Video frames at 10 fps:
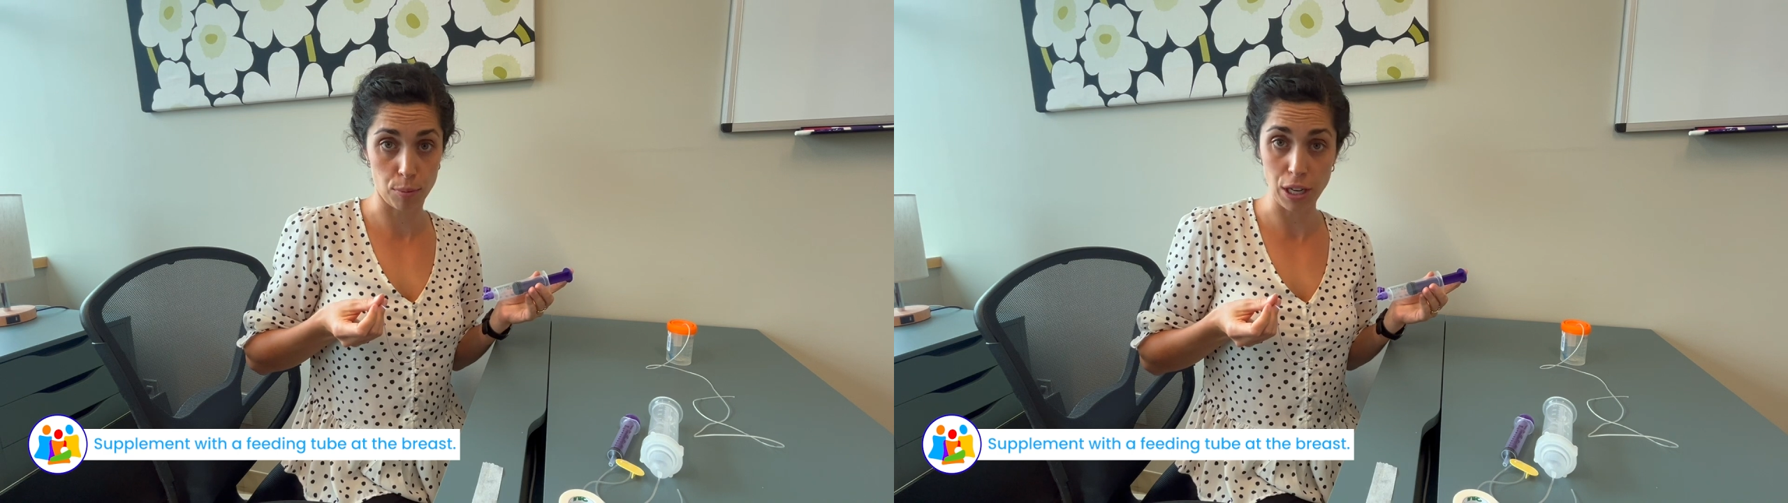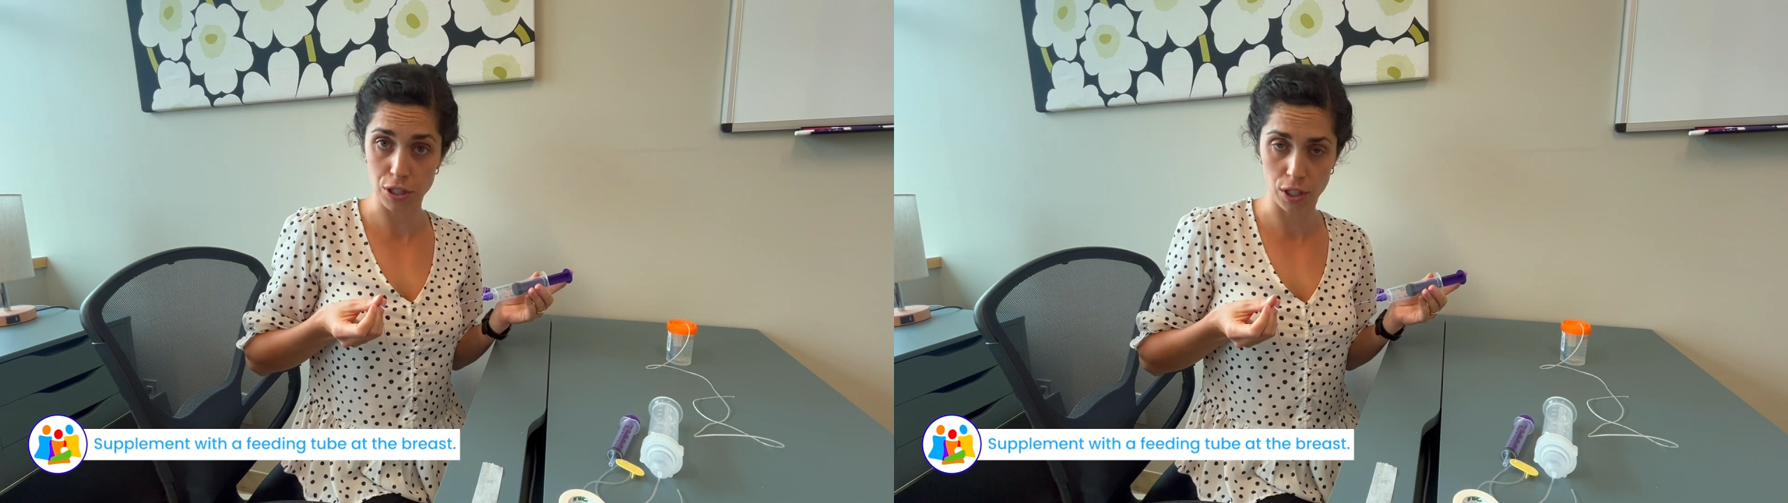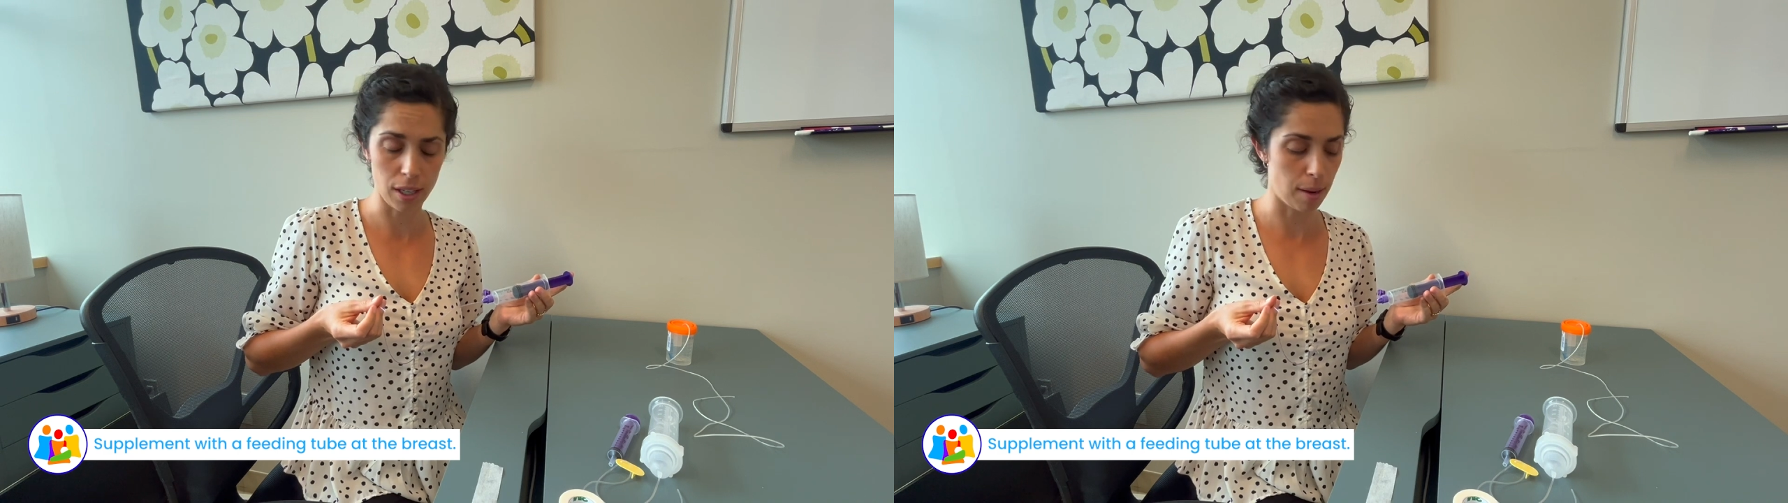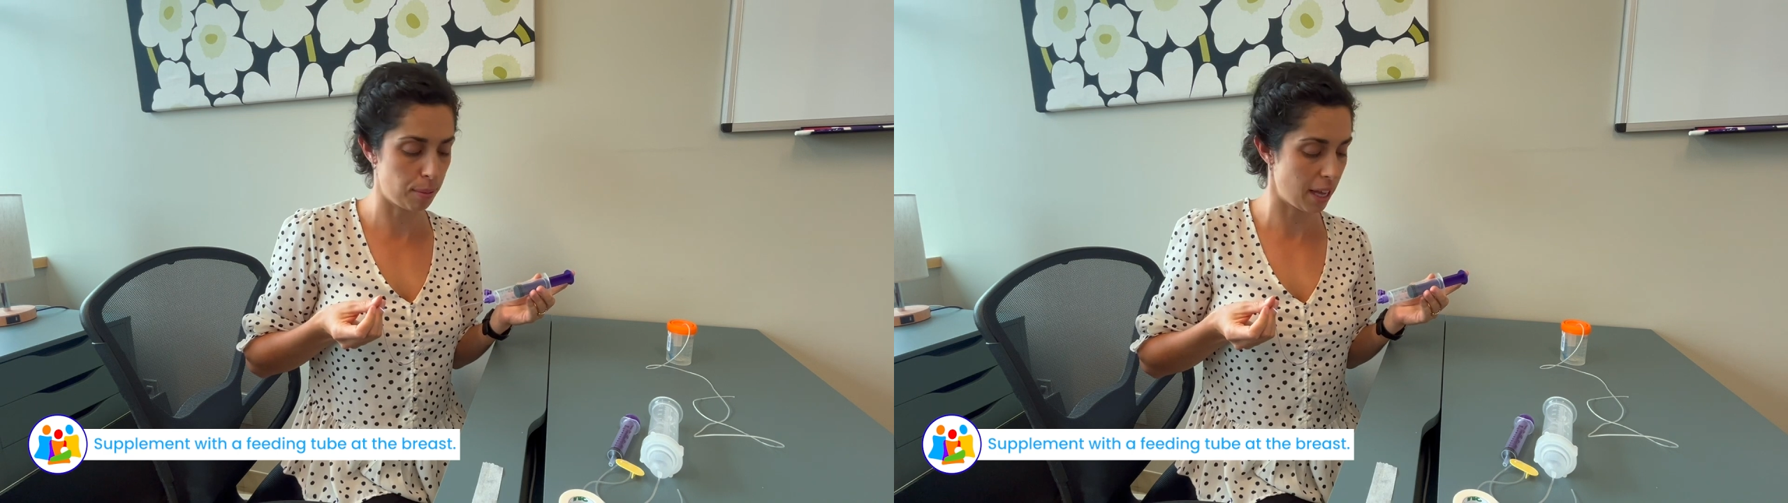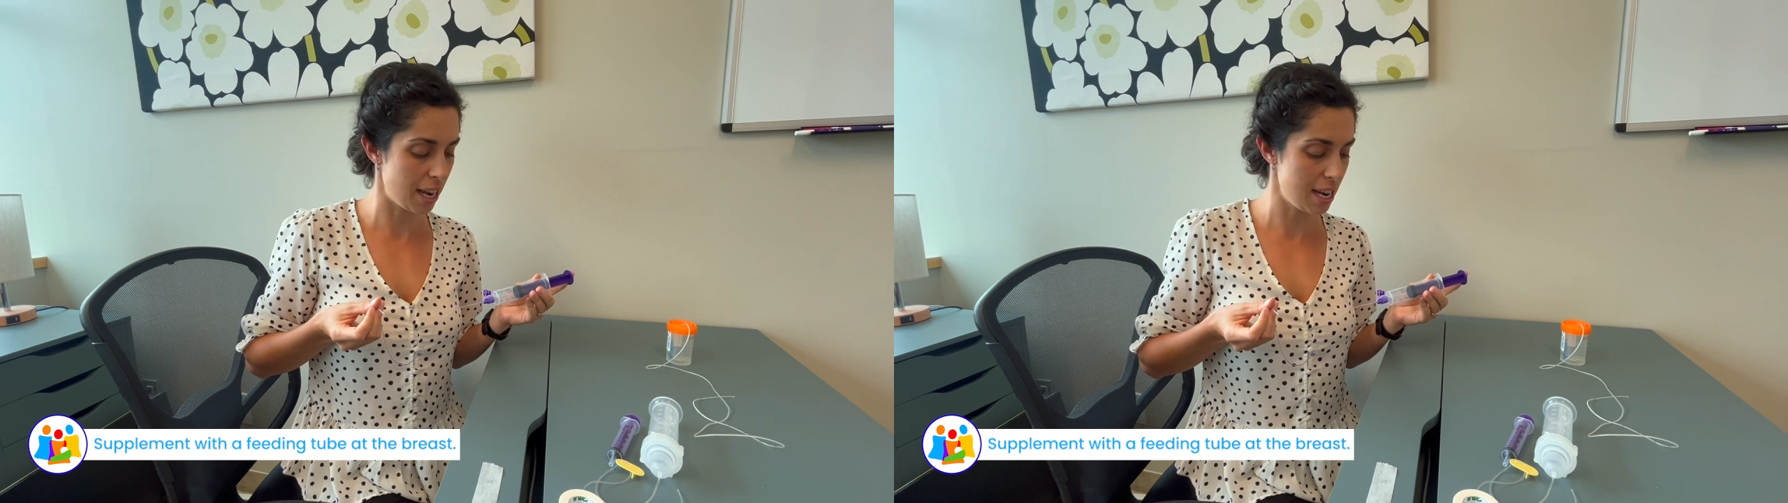pressure
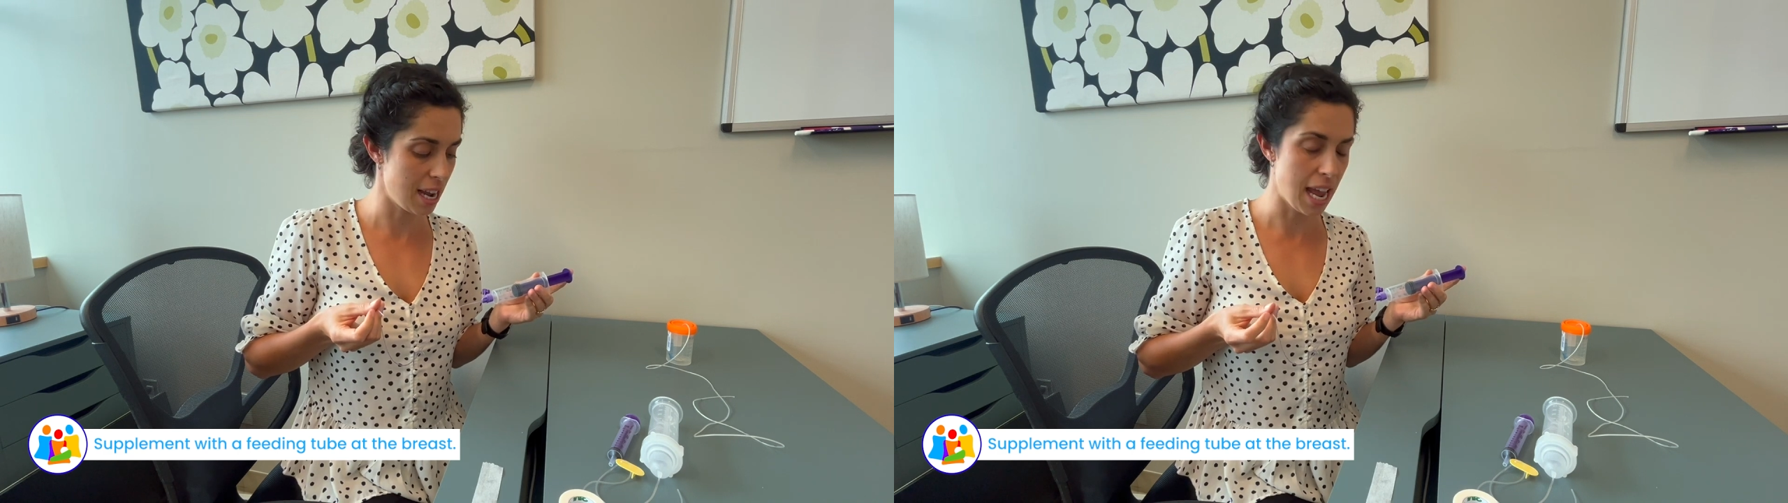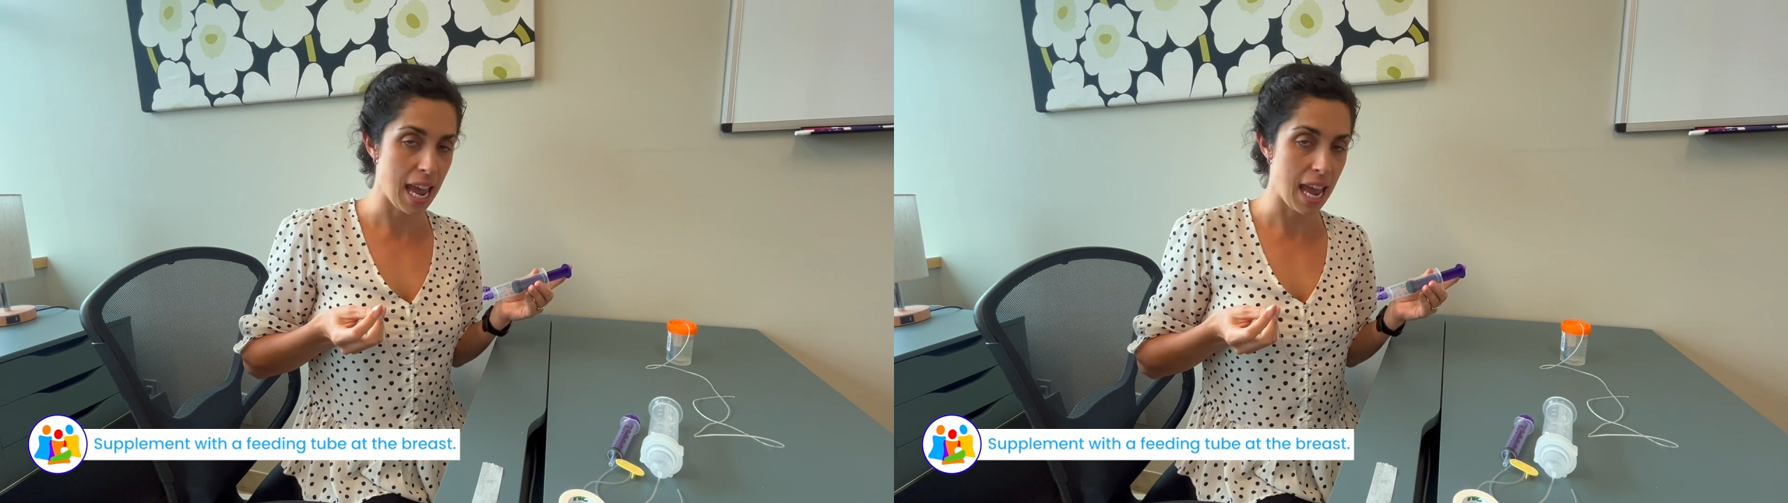applied